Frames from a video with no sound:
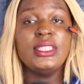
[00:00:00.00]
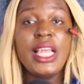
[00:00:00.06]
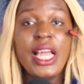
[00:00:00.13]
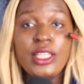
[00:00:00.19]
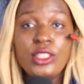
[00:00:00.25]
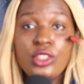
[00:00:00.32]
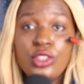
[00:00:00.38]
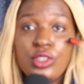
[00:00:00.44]

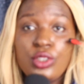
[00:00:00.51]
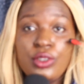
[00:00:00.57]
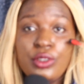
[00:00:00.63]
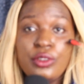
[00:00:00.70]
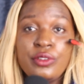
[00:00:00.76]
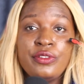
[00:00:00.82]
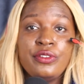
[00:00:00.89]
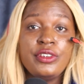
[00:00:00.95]
That's
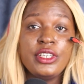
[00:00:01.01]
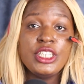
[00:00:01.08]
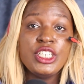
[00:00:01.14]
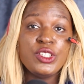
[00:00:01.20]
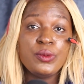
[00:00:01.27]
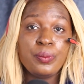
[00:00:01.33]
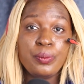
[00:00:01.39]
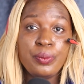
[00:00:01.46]
true. Free
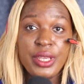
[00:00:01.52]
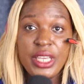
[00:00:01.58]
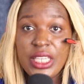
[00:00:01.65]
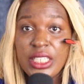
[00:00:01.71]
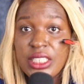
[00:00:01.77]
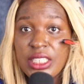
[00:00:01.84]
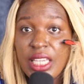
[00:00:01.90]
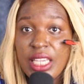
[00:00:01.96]

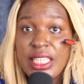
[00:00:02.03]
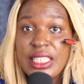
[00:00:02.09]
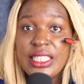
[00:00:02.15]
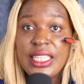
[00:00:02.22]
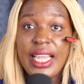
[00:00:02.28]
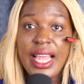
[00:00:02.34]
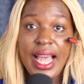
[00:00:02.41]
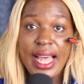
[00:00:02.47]
speech
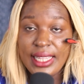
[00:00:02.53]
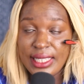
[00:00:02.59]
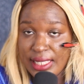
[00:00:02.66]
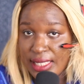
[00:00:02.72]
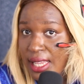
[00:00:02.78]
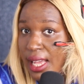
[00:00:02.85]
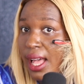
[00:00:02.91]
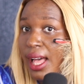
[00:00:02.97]
is the
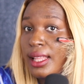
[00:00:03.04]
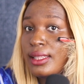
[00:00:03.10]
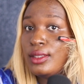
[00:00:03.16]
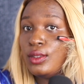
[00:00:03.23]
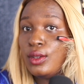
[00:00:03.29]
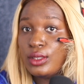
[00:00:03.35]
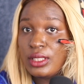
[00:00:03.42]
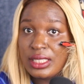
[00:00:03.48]
answer
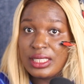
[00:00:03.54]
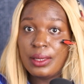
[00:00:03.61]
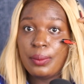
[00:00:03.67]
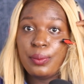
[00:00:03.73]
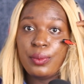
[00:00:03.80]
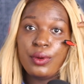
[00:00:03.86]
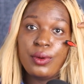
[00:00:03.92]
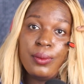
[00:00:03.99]
and not the
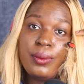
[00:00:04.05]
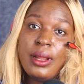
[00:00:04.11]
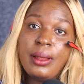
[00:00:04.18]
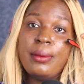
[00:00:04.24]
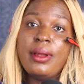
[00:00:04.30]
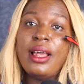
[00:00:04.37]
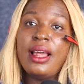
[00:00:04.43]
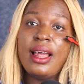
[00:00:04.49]

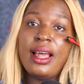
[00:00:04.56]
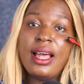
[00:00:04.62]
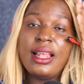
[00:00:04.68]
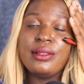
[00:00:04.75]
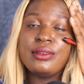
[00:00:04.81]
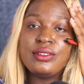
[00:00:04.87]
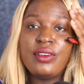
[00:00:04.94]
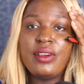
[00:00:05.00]
problem.
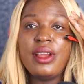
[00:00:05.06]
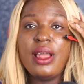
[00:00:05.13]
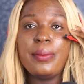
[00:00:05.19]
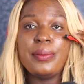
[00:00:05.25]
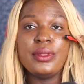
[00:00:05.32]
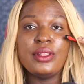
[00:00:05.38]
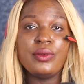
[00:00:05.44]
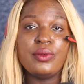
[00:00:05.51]
And I was very
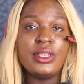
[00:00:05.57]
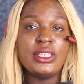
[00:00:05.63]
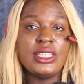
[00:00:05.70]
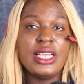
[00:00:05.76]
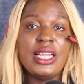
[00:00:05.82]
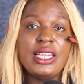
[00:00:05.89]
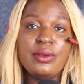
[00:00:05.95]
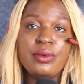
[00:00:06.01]
happy the way
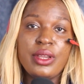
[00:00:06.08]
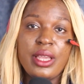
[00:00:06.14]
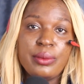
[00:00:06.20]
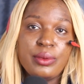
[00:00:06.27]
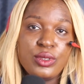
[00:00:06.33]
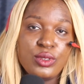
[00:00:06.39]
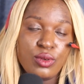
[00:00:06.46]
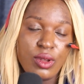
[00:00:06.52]
Charlie were
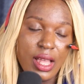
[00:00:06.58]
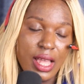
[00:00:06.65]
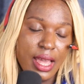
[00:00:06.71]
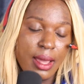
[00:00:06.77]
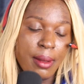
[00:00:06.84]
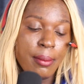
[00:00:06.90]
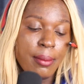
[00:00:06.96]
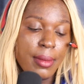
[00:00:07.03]
able to
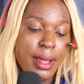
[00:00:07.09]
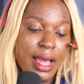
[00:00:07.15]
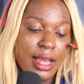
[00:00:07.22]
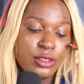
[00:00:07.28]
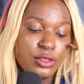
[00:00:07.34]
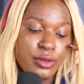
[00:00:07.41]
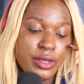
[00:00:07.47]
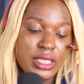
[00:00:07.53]

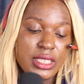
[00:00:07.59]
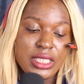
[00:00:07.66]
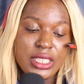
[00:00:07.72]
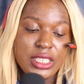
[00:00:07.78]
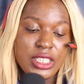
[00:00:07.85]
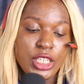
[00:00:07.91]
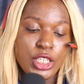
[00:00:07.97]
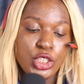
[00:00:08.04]
address
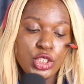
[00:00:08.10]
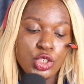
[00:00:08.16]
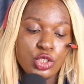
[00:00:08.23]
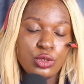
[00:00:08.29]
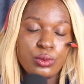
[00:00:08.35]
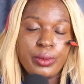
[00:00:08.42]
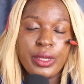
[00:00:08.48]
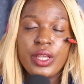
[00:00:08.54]
this
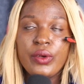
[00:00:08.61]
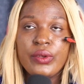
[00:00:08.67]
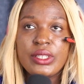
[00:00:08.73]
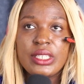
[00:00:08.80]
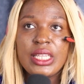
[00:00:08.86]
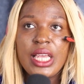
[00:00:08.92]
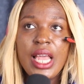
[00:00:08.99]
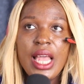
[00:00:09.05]
issue,
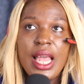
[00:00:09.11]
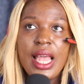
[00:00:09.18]
because